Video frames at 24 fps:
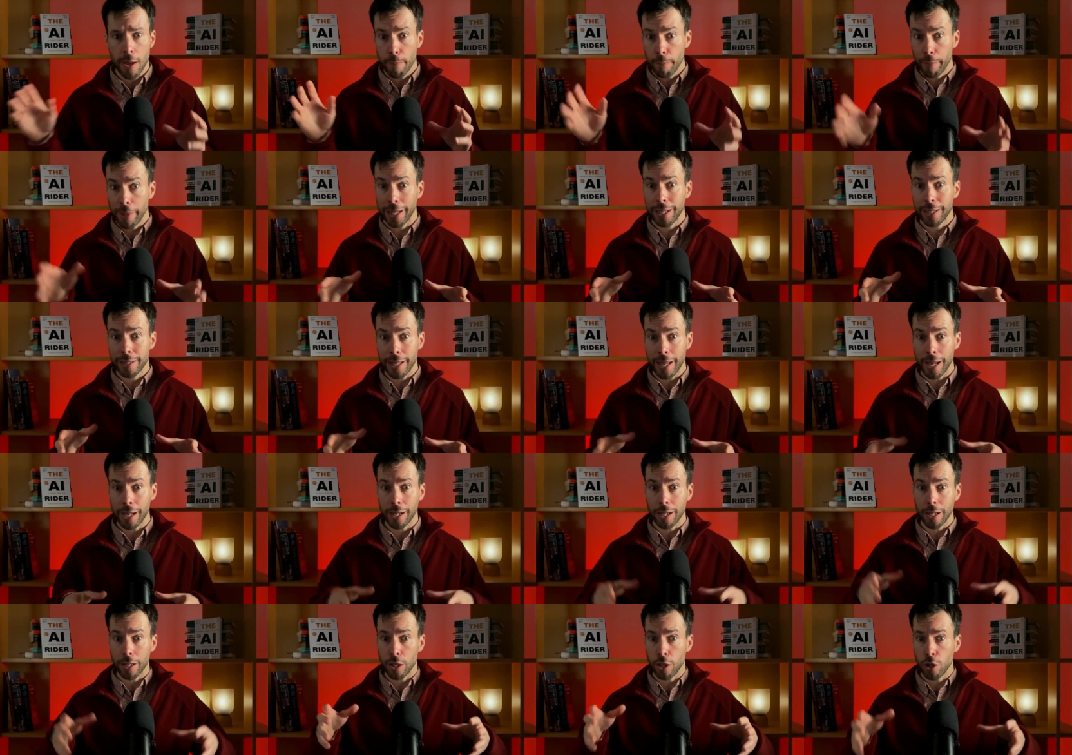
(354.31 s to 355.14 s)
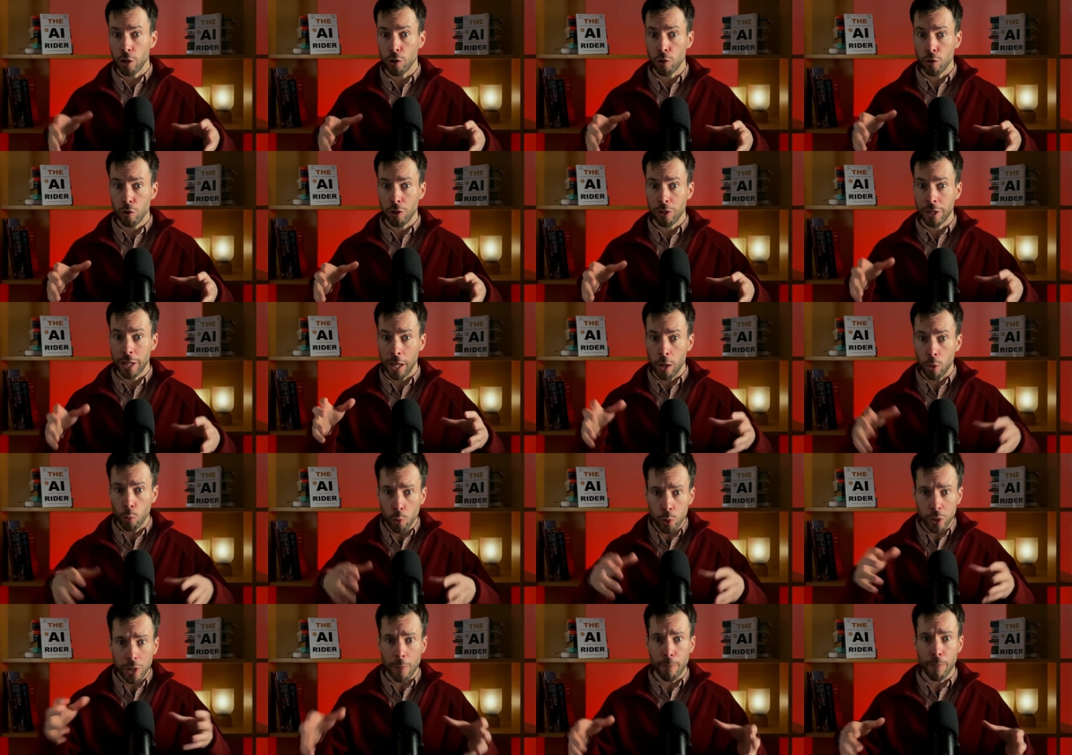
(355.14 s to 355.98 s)
Big tech knew they
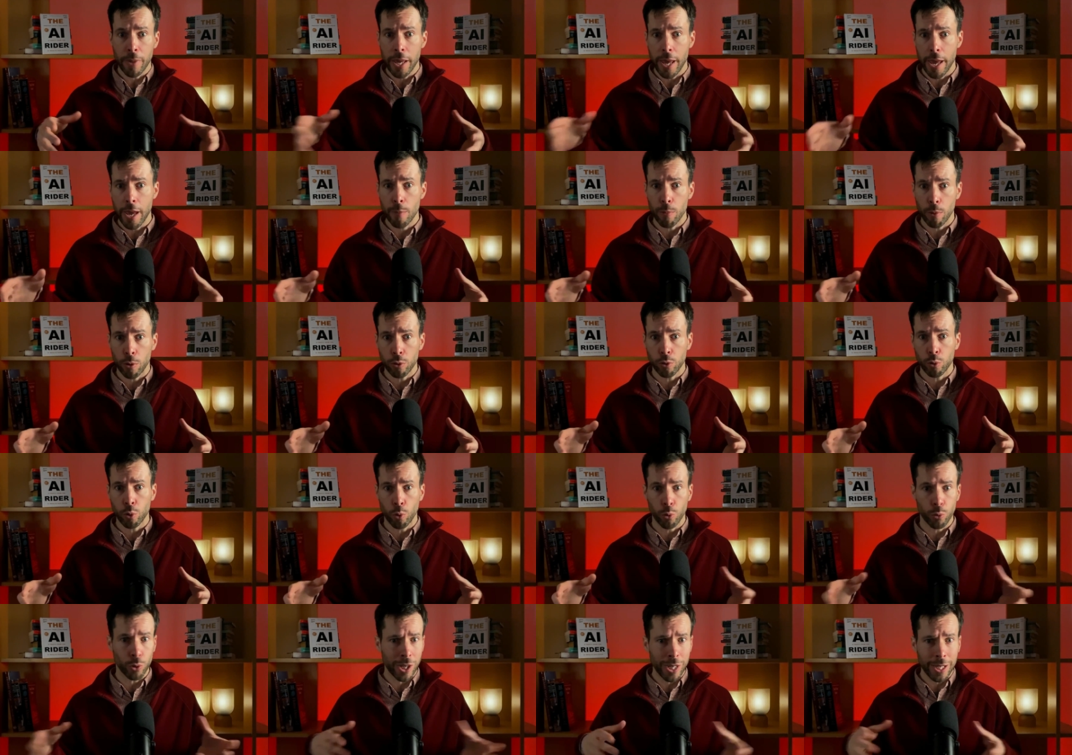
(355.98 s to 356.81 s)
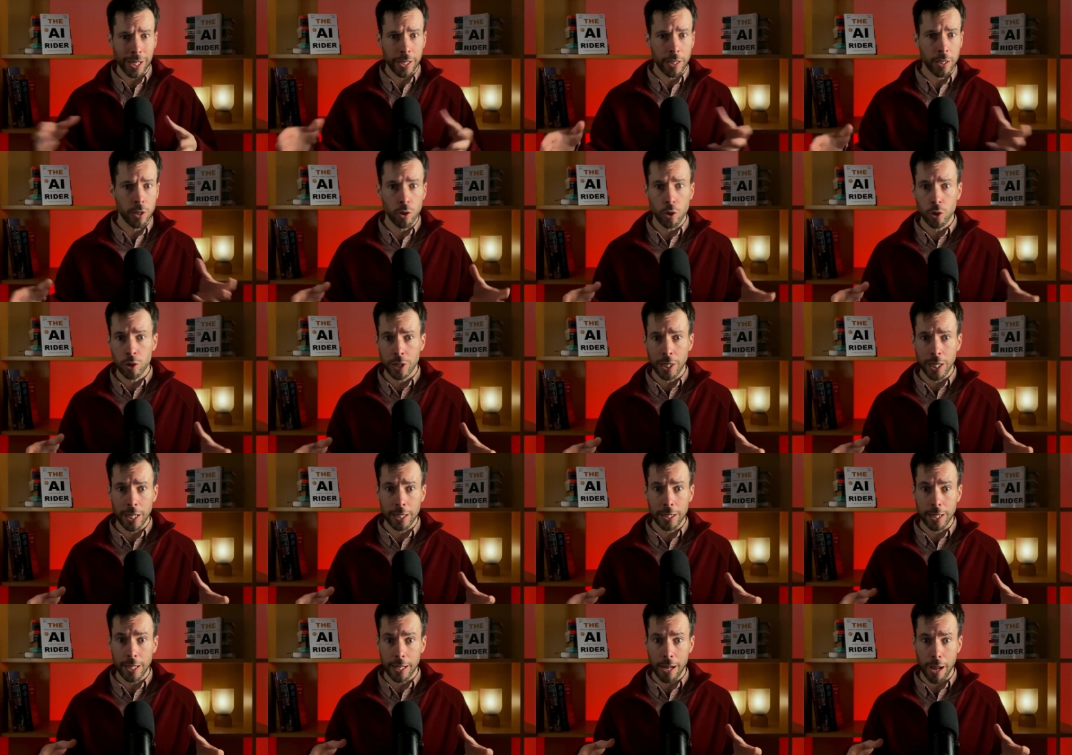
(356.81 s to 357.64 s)
wouldn't be able to really use
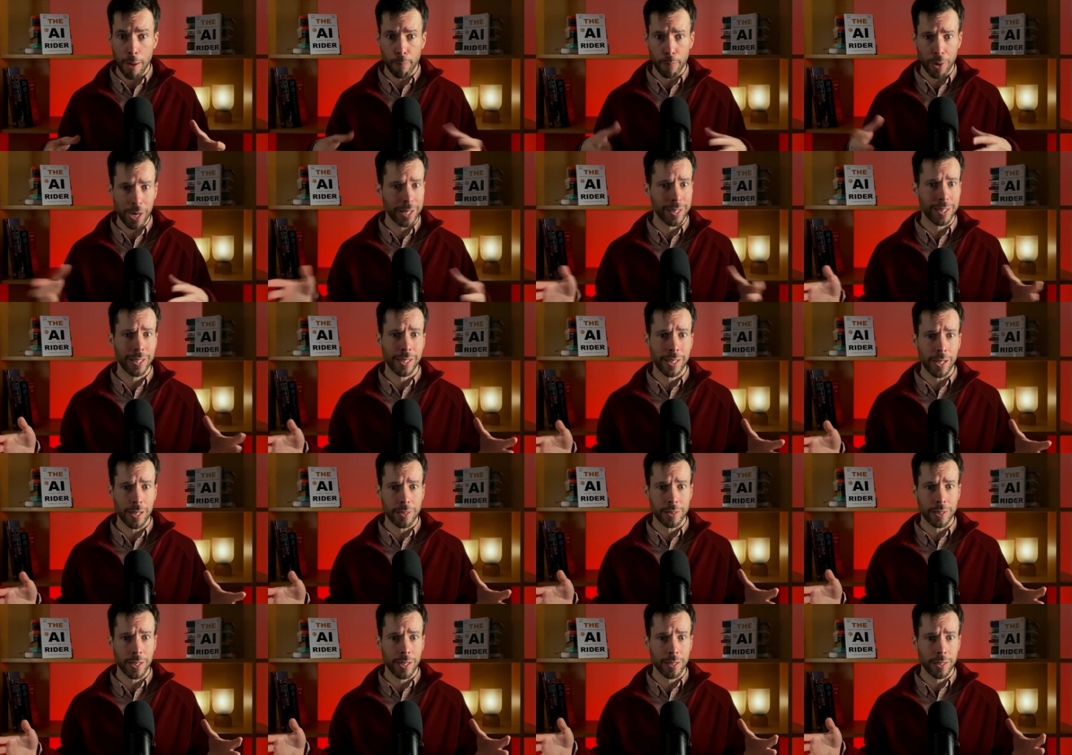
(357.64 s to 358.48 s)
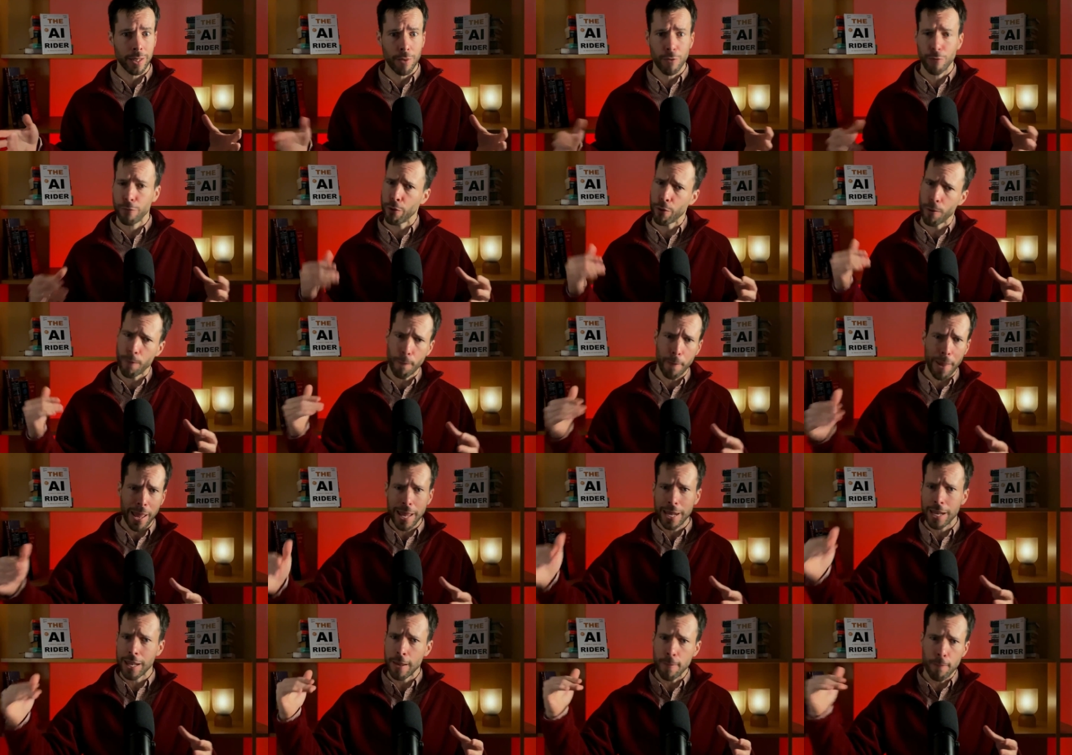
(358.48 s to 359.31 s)
it in a practical setting for
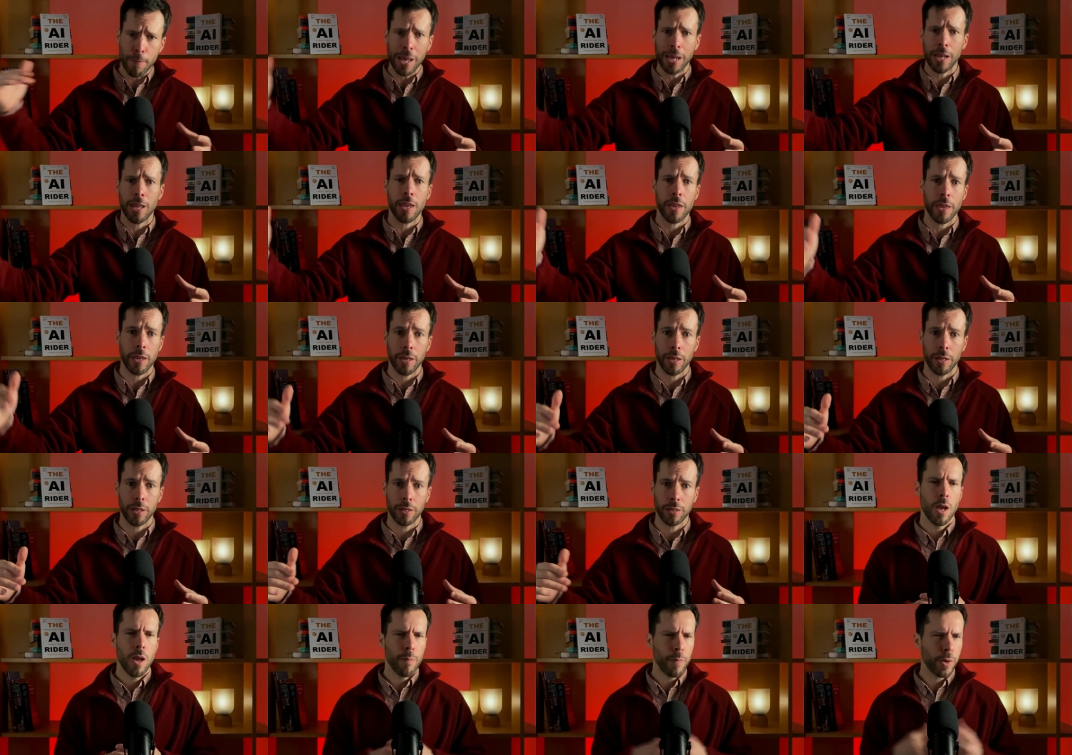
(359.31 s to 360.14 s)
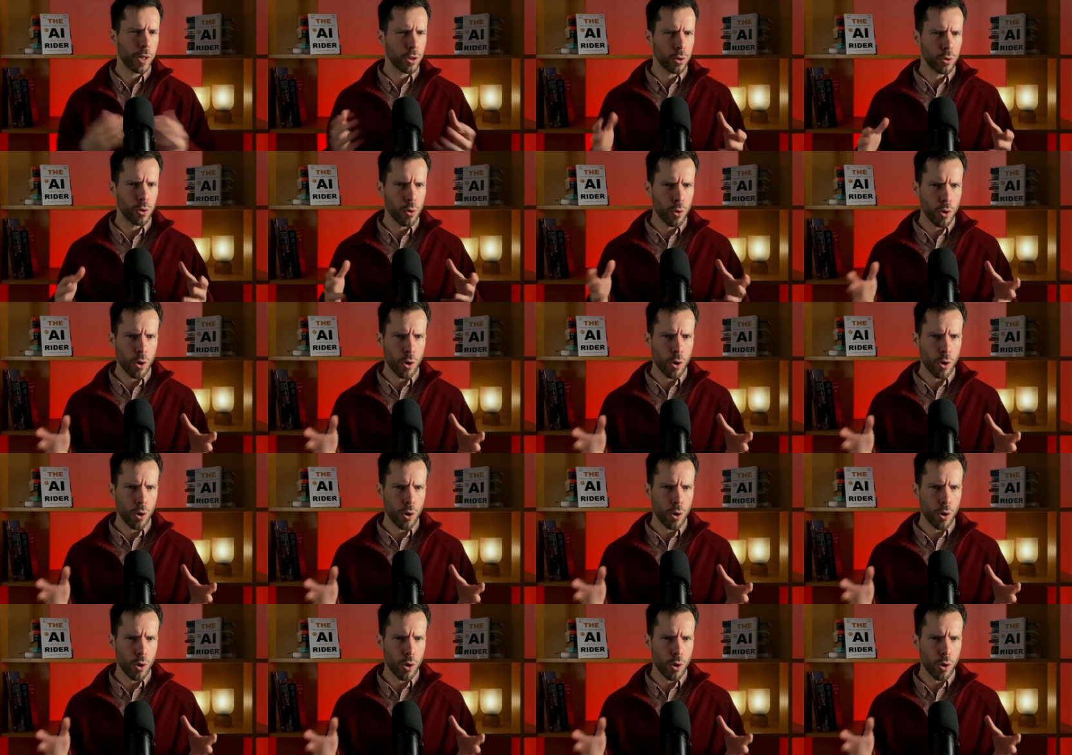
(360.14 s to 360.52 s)
many, many years. Because you know